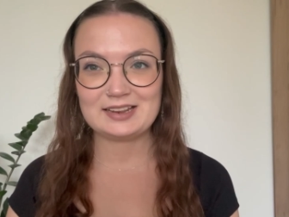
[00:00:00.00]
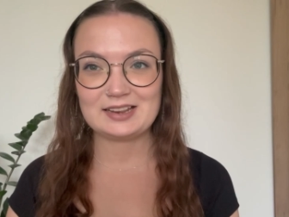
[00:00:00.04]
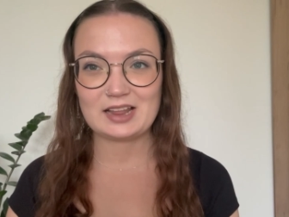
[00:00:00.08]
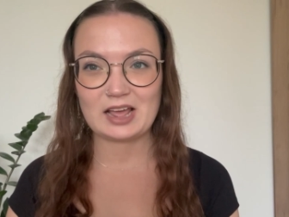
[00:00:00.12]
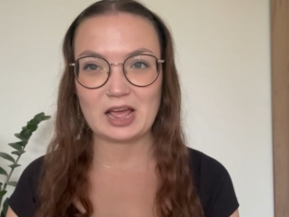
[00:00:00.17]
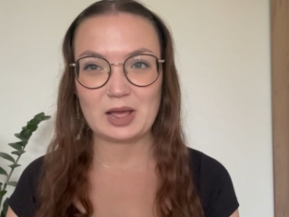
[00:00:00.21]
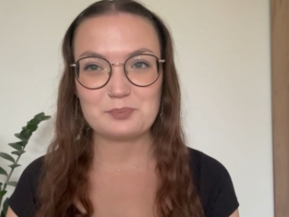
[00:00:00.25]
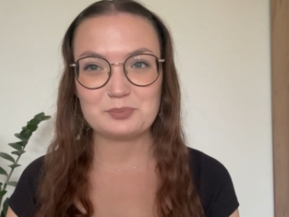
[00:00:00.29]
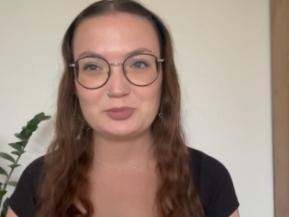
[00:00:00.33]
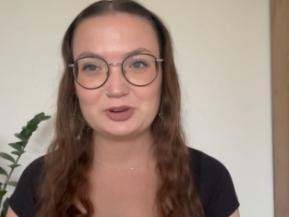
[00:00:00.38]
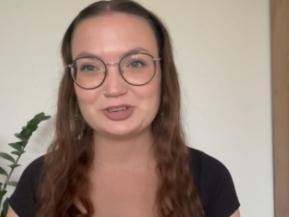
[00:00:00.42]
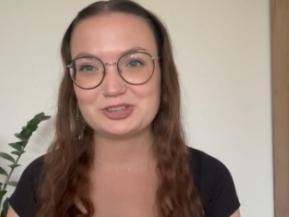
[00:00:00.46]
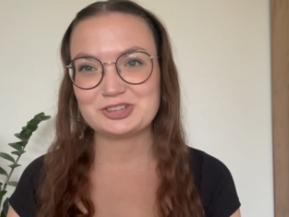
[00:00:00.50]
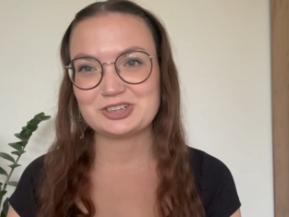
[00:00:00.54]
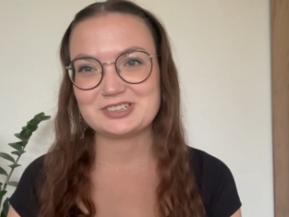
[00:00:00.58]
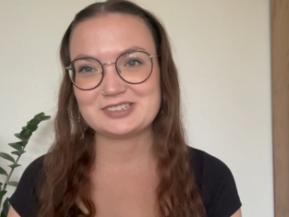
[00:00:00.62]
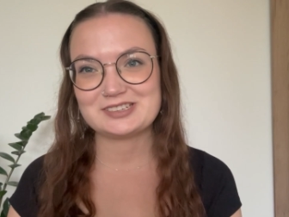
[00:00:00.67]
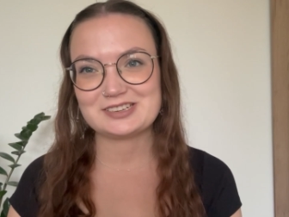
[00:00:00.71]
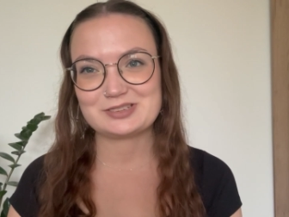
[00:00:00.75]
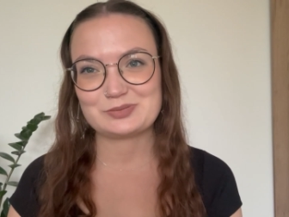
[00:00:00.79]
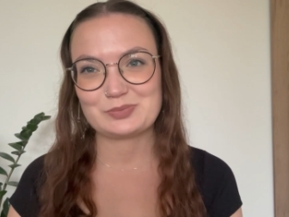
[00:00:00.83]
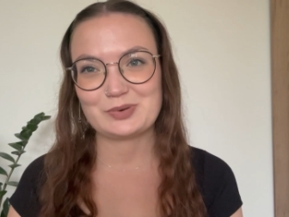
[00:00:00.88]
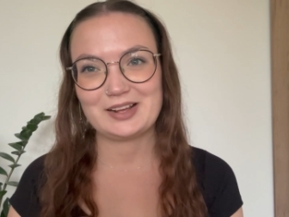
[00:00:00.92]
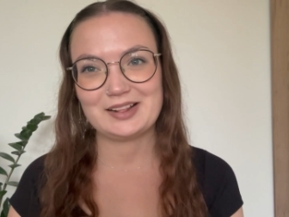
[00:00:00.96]
the pictures
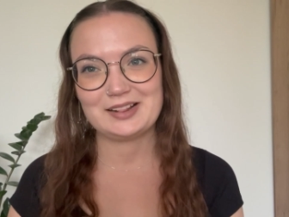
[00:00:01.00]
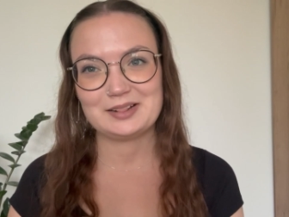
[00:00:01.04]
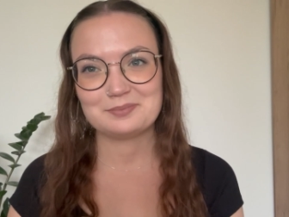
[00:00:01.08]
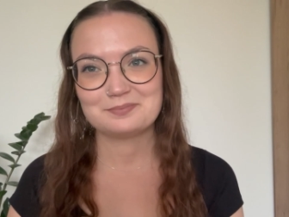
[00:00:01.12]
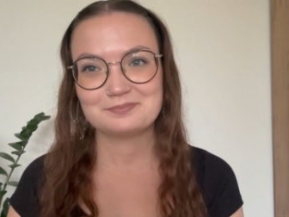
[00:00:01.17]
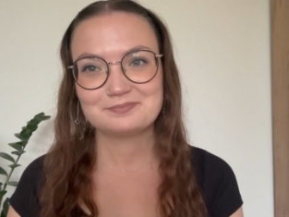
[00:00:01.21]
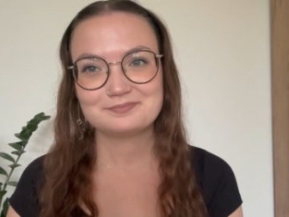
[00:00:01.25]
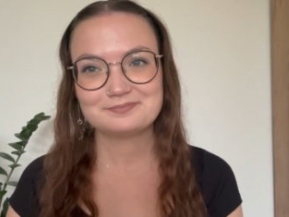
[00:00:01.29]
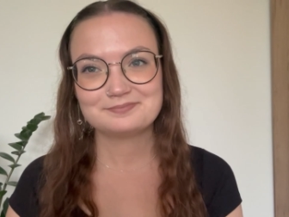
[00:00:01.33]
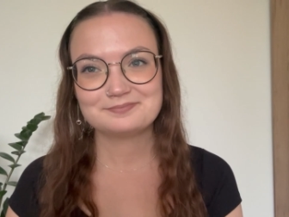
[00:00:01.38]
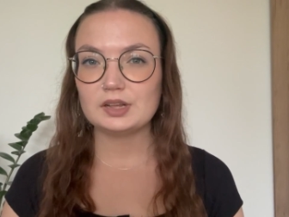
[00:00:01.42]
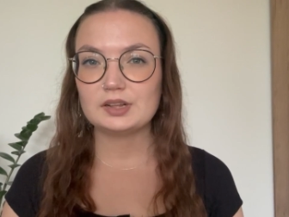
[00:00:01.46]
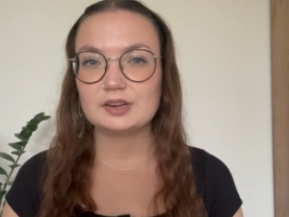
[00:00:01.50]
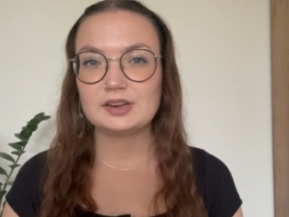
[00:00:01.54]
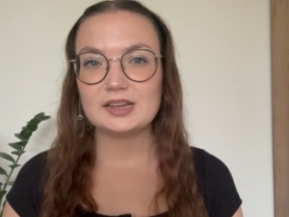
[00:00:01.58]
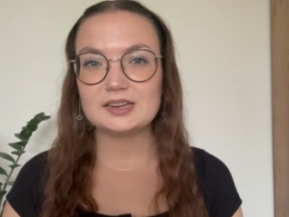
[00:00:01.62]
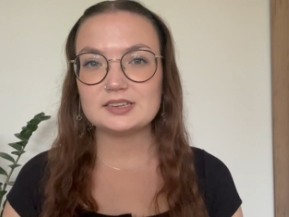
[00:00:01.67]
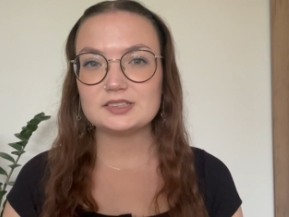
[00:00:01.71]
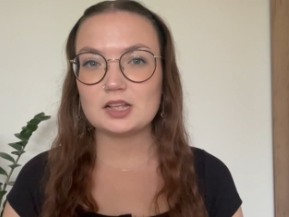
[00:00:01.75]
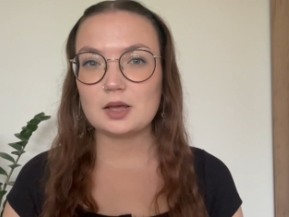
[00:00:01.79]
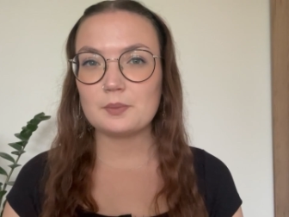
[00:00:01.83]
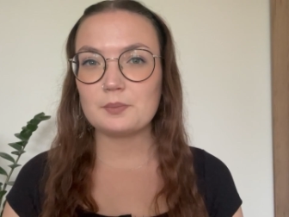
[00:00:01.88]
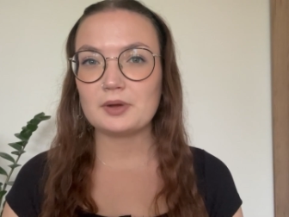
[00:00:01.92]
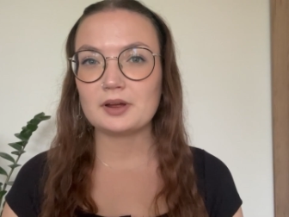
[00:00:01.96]
as well.
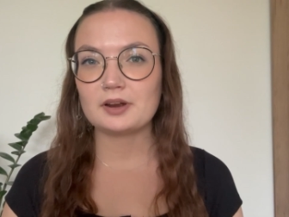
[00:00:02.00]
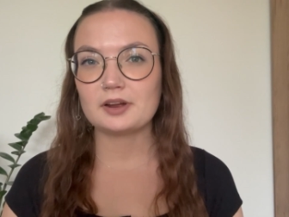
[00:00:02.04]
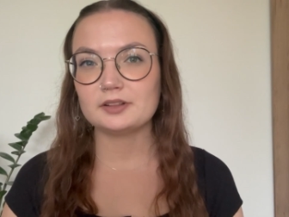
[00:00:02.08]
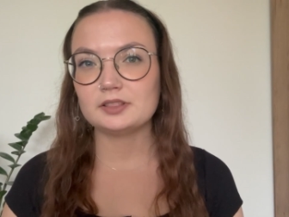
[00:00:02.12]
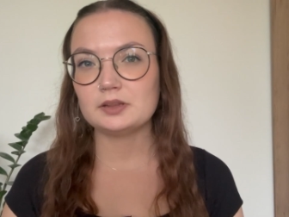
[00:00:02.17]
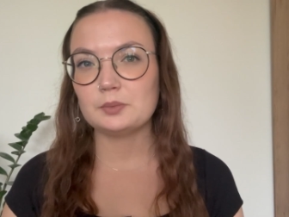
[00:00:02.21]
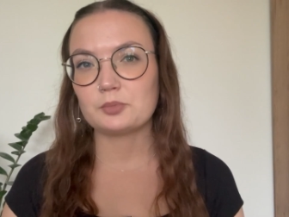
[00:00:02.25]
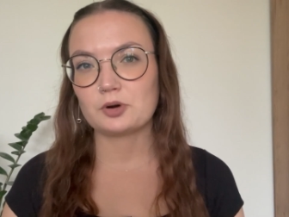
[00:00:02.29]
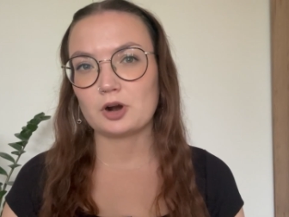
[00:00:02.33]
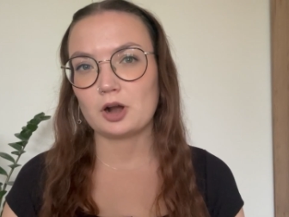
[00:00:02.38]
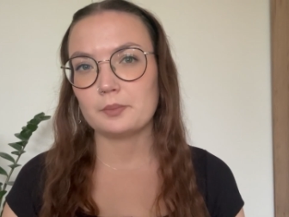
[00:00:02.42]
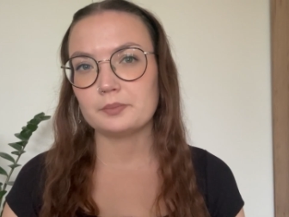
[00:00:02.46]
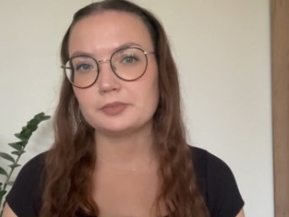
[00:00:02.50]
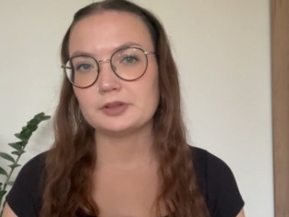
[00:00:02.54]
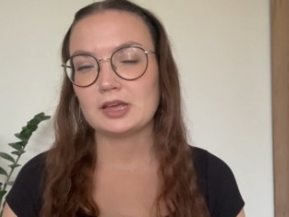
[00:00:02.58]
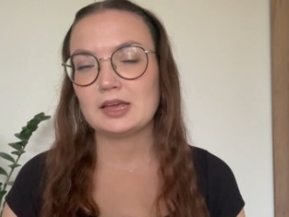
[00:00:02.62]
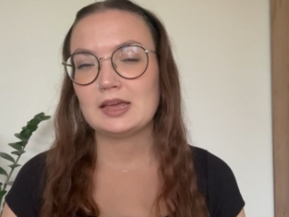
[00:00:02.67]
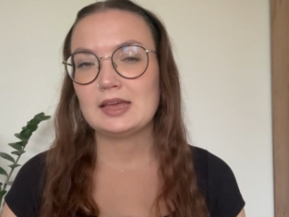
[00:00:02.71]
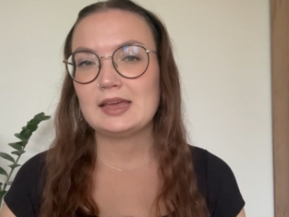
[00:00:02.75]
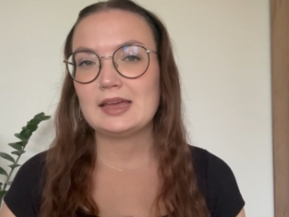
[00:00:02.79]
Next up, I got the prompt,